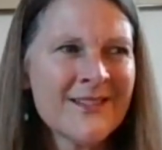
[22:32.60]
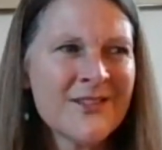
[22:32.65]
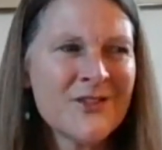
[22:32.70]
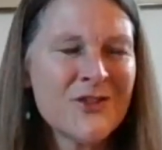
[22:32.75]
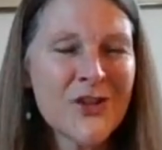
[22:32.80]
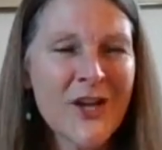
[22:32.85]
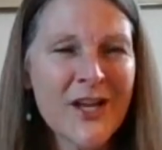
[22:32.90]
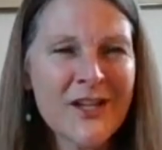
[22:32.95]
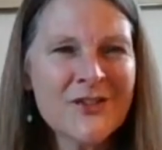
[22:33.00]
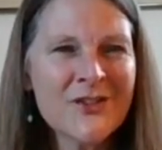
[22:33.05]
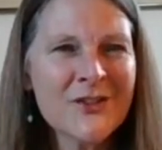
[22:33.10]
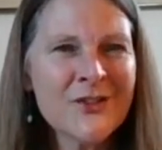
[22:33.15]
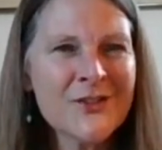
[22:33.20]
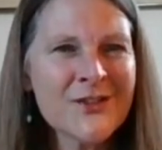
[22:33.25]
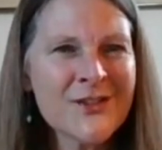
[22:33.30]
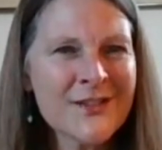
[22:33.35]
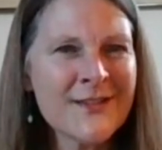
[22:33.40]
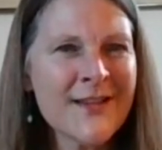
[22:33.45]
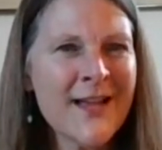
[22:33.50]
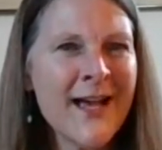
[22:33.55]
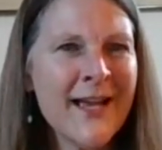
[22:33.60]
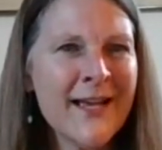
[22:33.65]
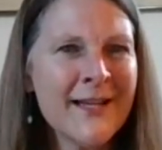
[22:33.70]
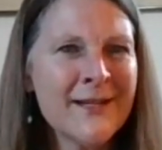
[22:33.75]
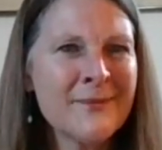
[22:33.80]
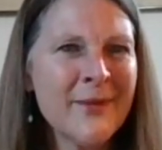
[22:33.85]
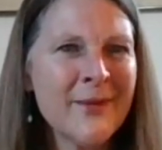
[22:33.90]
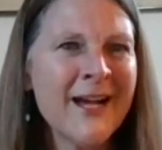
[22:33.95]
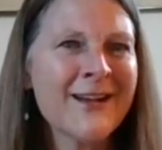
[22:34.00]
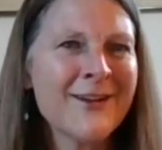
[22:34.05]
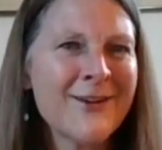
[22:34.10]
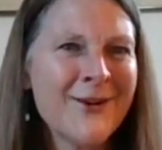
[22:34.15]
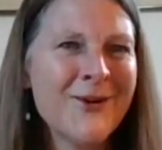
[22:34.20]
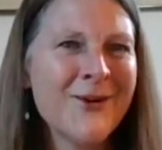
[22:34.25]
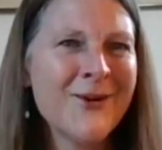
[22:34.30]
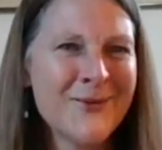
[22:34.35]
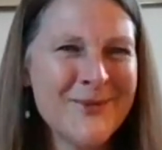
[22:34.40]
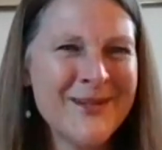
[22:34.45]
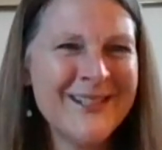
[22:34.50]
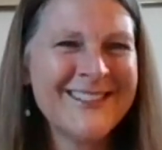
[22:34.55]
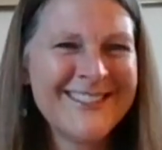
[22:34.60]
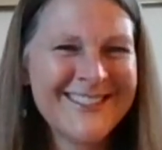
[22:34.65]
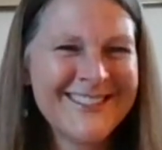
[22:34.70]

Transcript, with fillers: gentle slide back home,